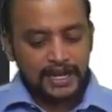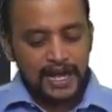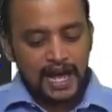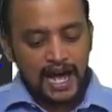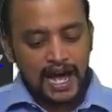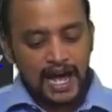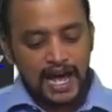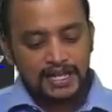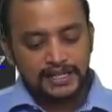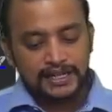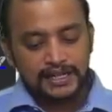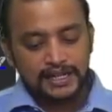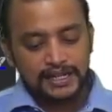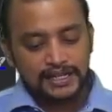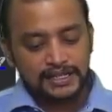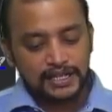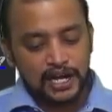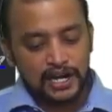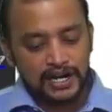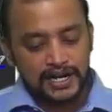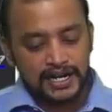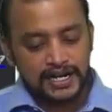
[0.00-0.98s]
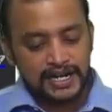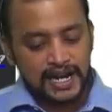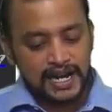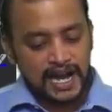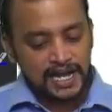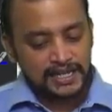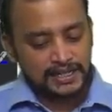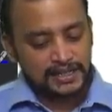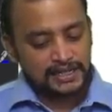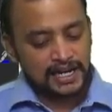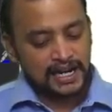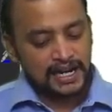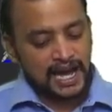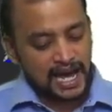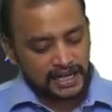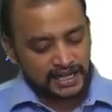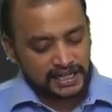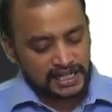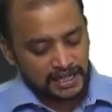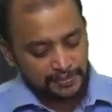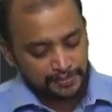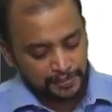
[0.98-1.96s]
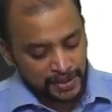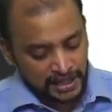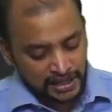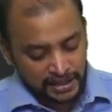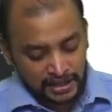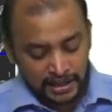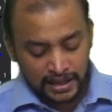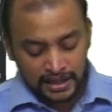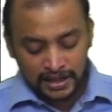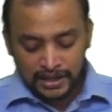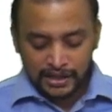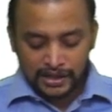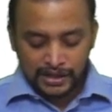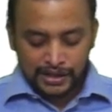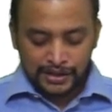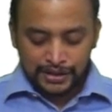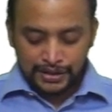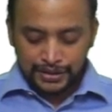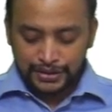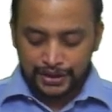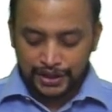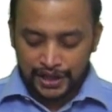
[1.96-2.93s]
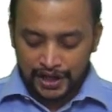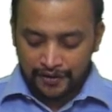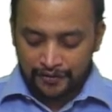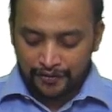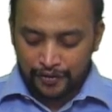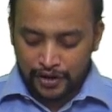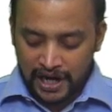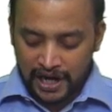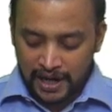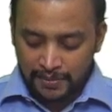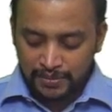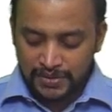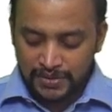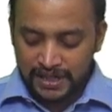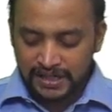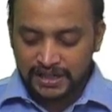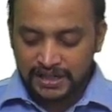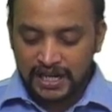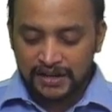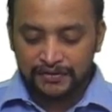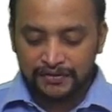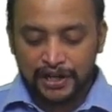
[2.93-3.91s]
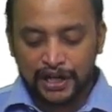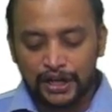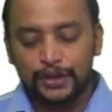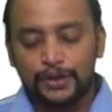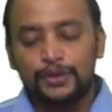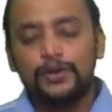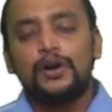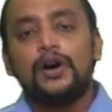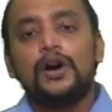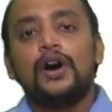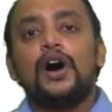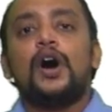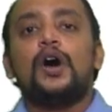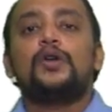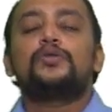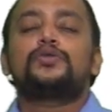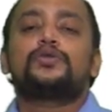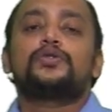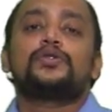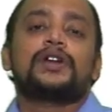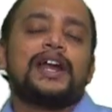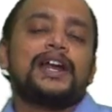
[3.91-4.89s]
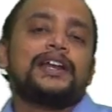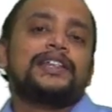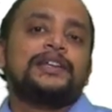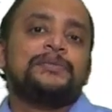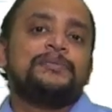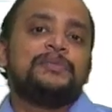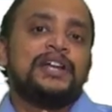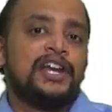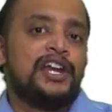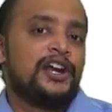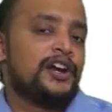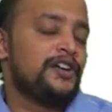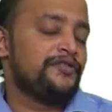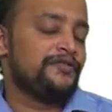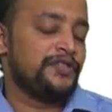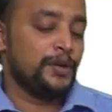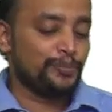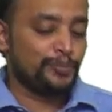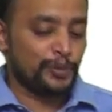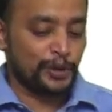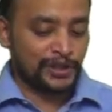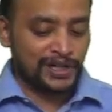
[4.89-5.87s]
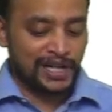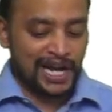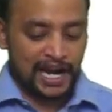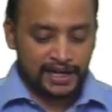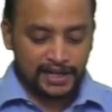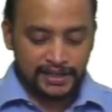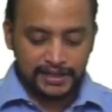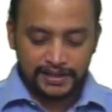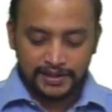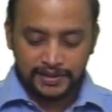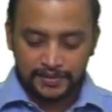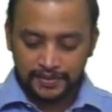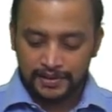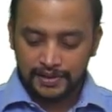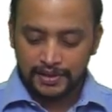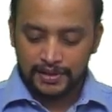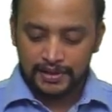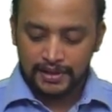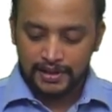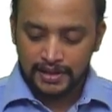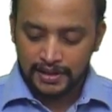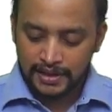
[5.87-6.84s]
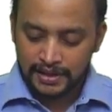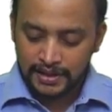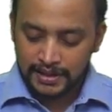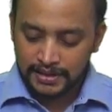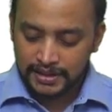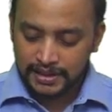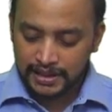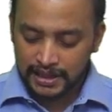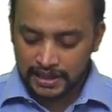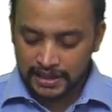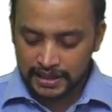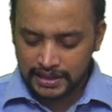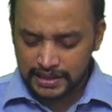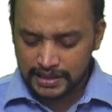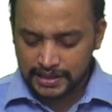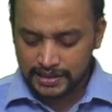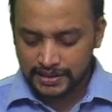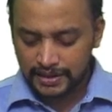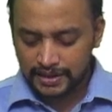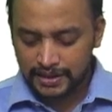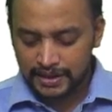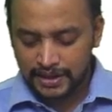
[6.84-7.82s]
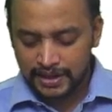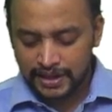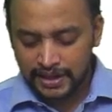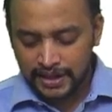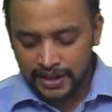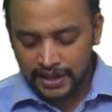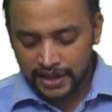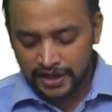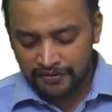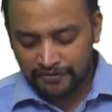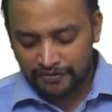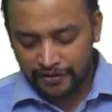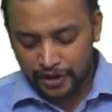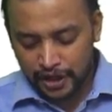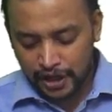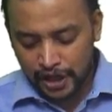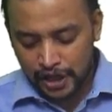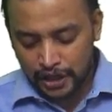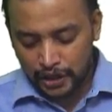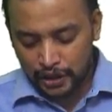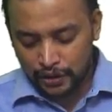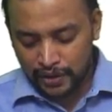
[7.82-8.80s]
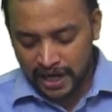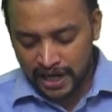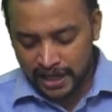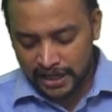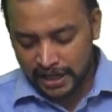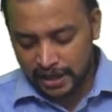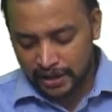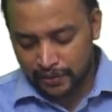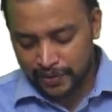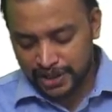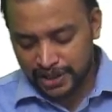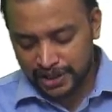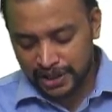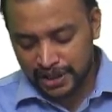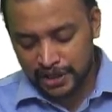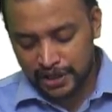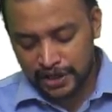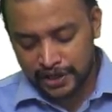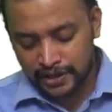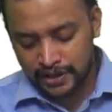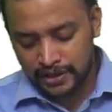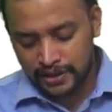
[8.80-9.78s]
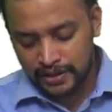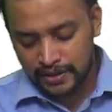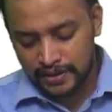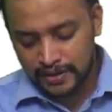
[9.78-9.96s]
as it is already asked in RTP. So therefore I am just giving you how to write the meaning of input tax. See this. If at all you get a question on